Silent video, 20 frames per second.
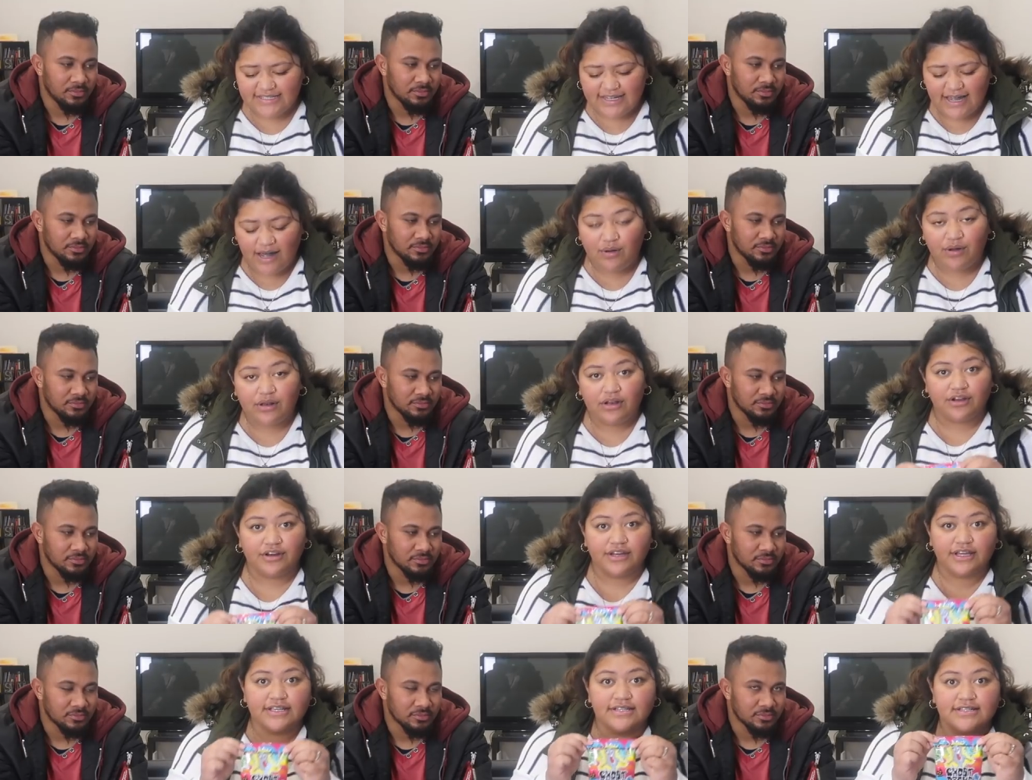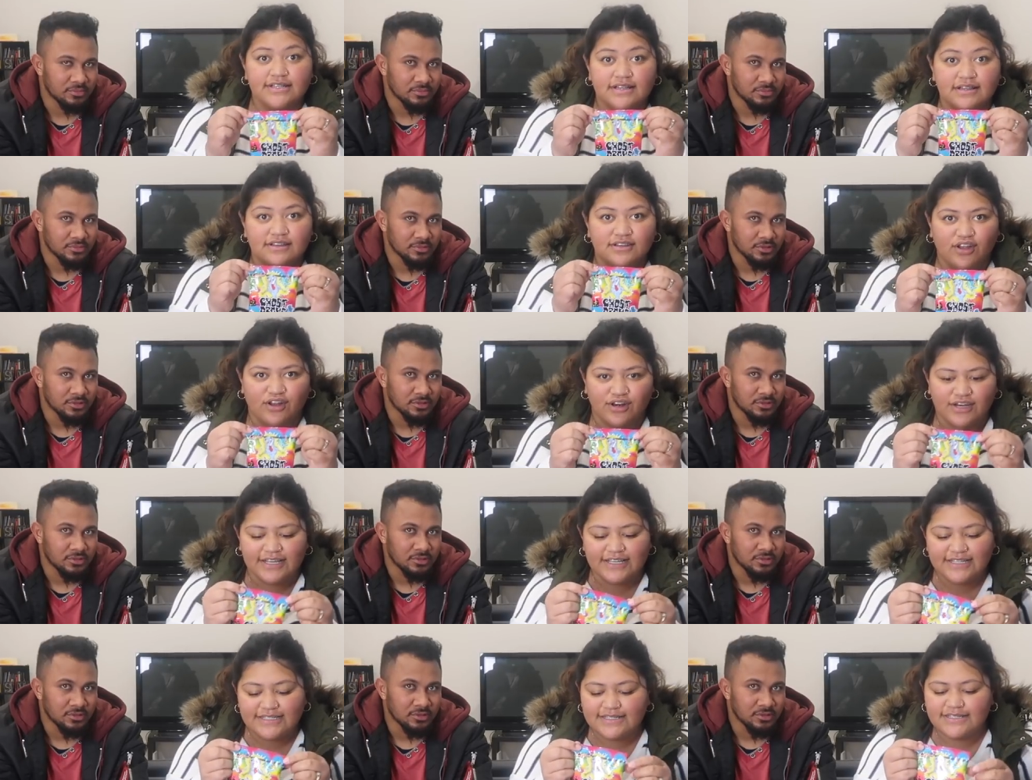Speaker 1: sour lolly,
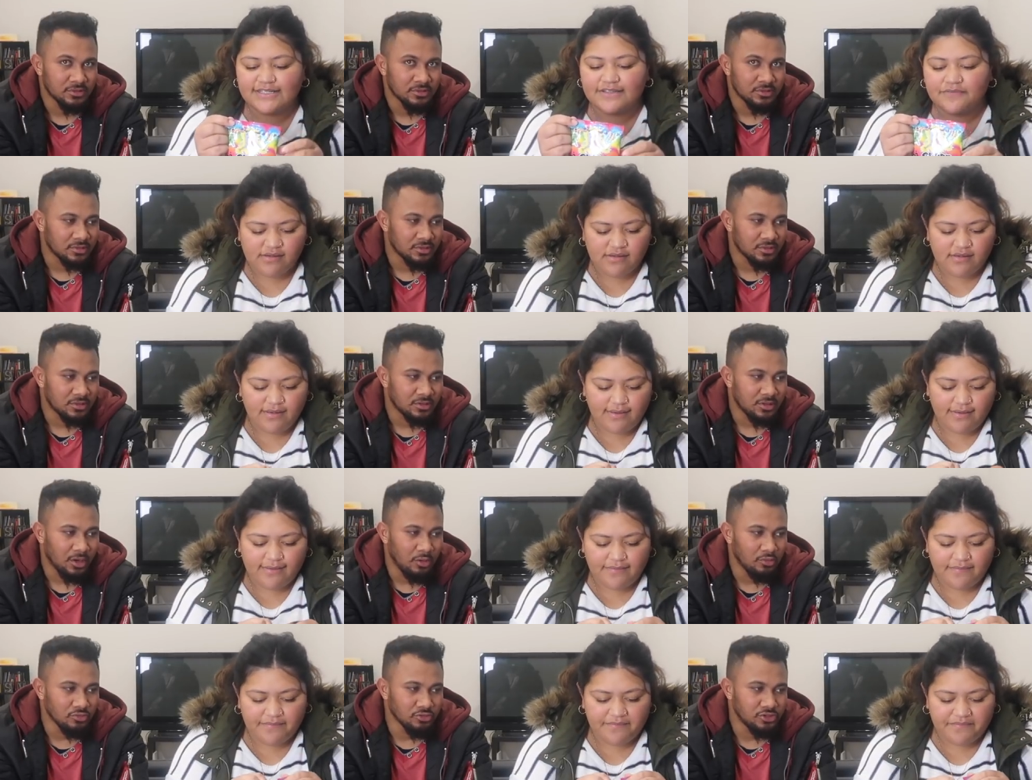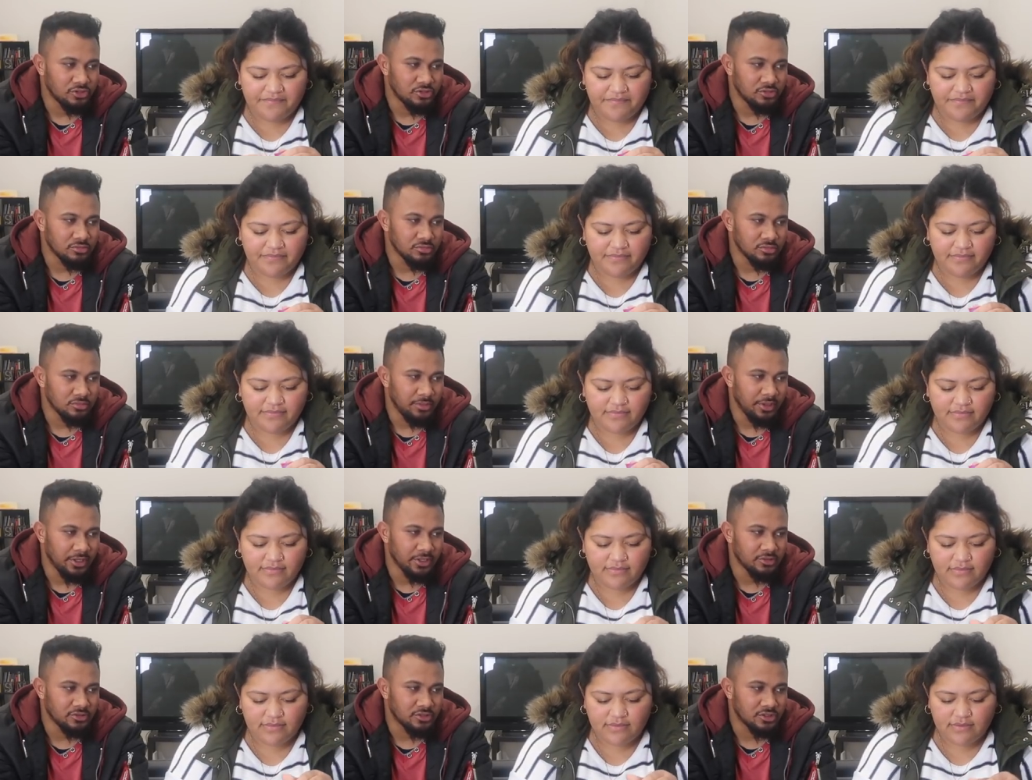lollies.
Speaker 2: Coast
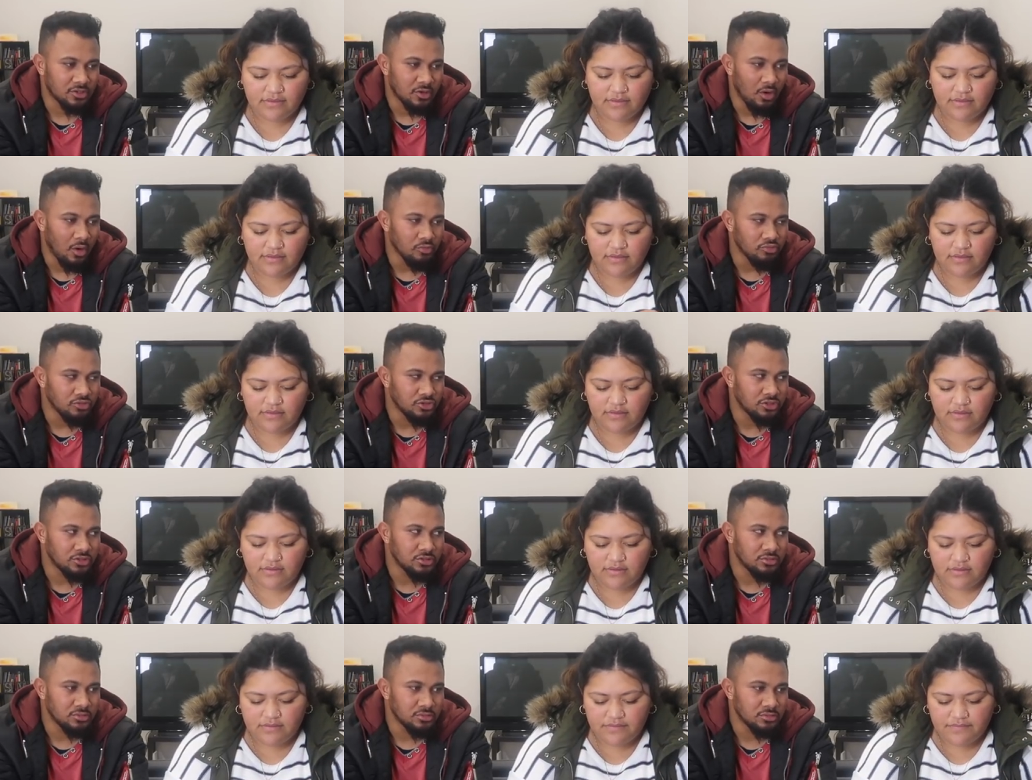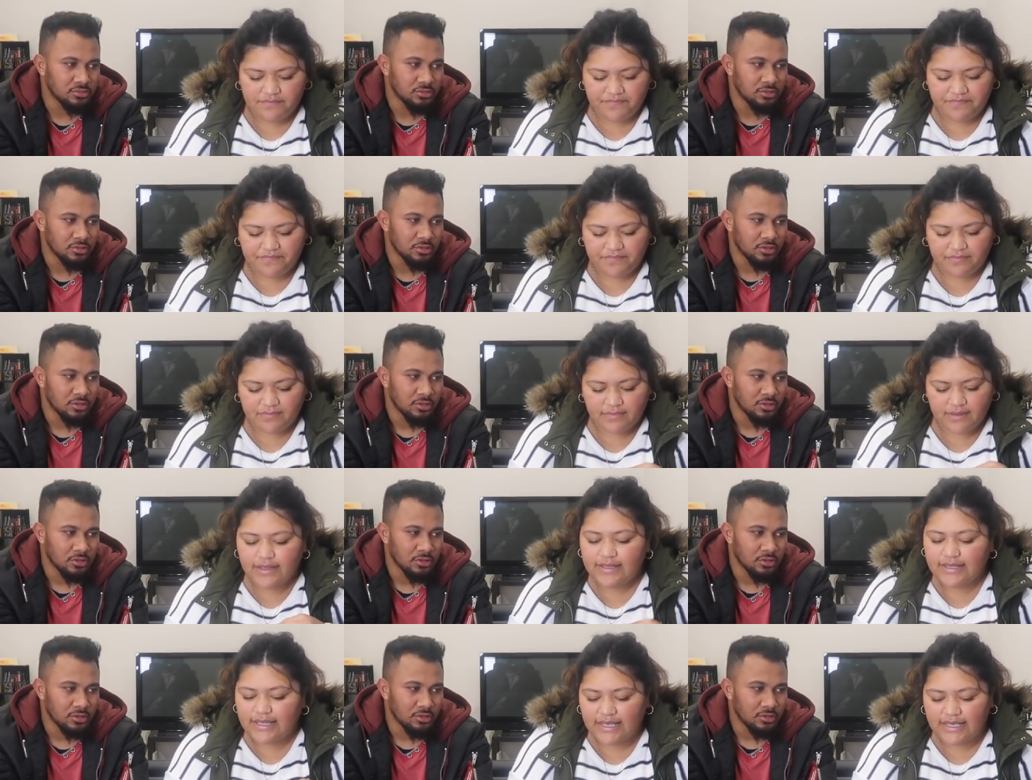means coast.
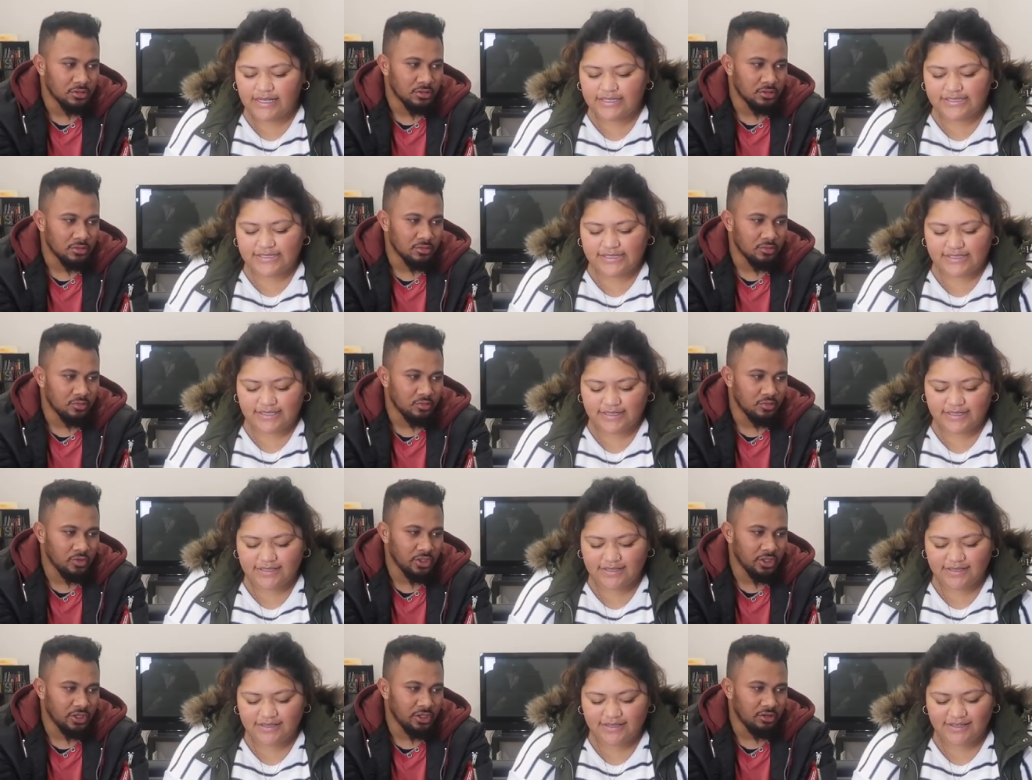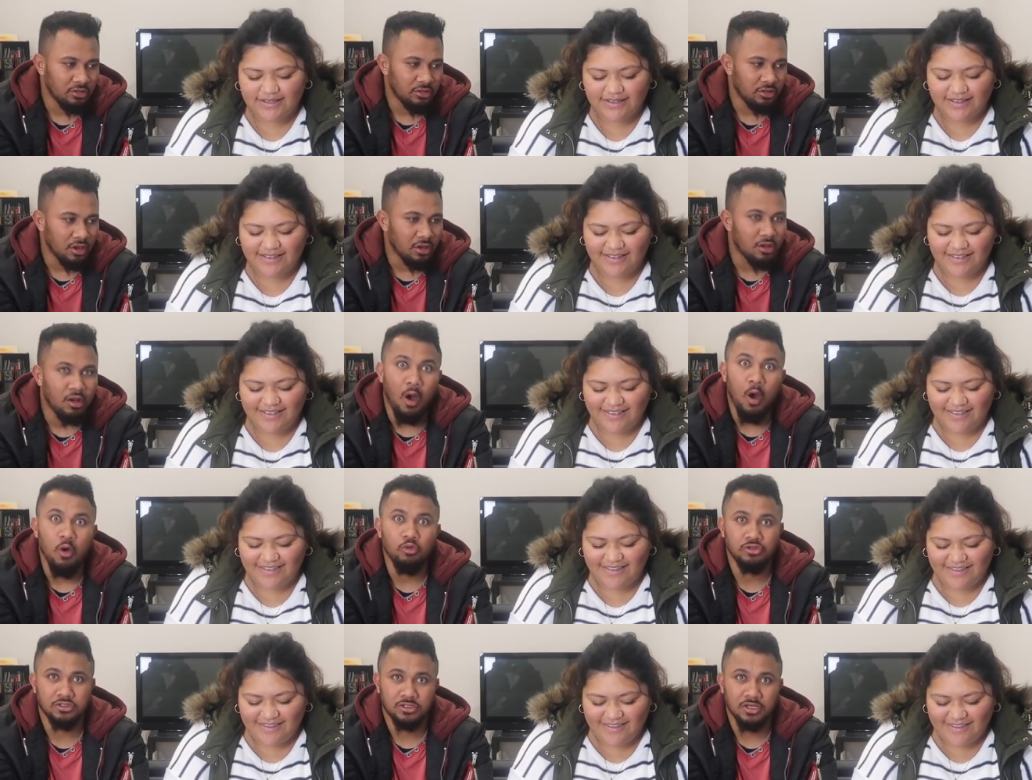Yeah, it's... We eat the
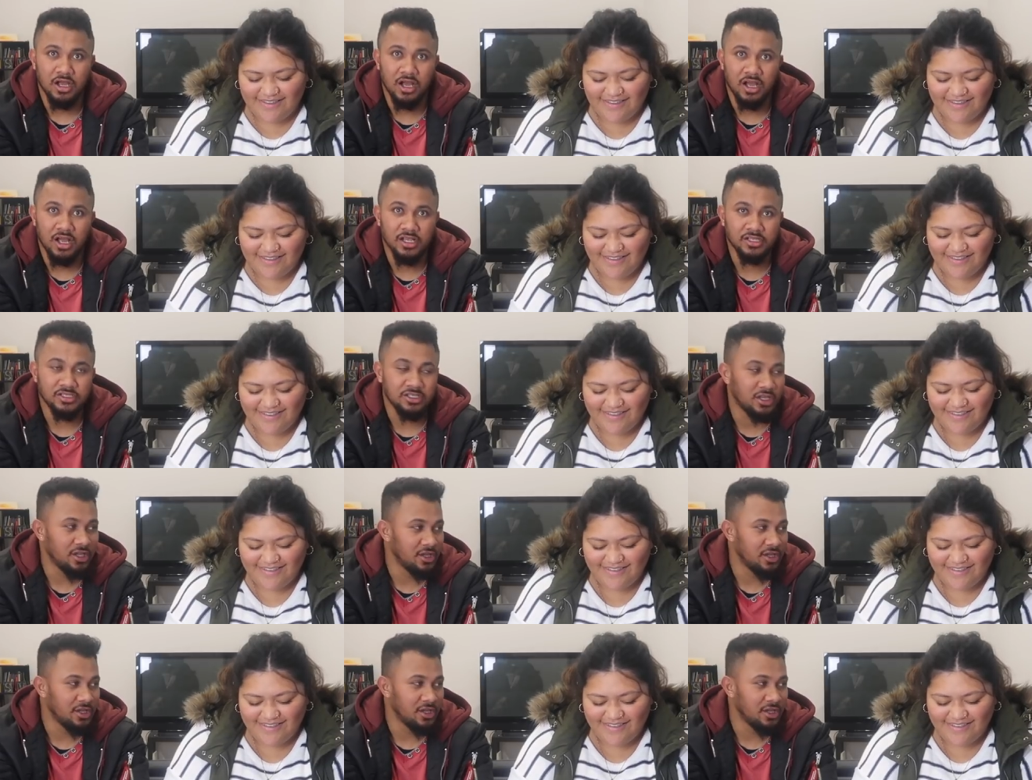coast, guys.